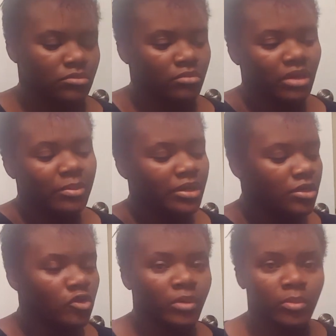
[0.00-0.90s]
maybe a
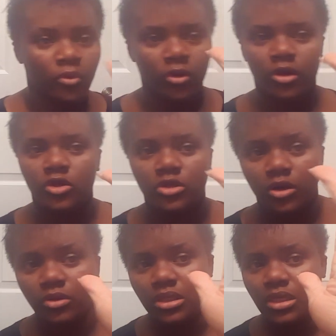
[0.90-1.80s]
little bit more. You
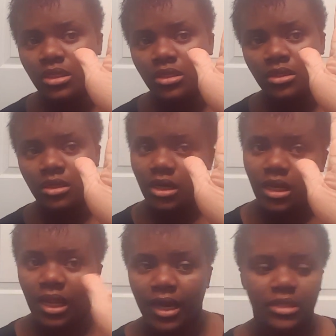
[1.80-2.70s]
don't need a
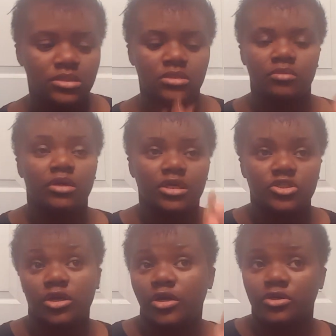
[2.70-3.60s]
lot because
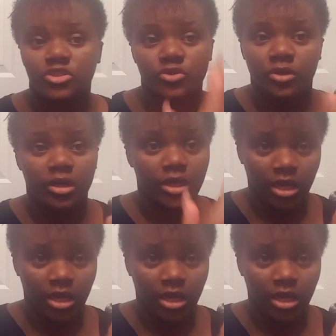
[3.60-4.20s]
your hair is short.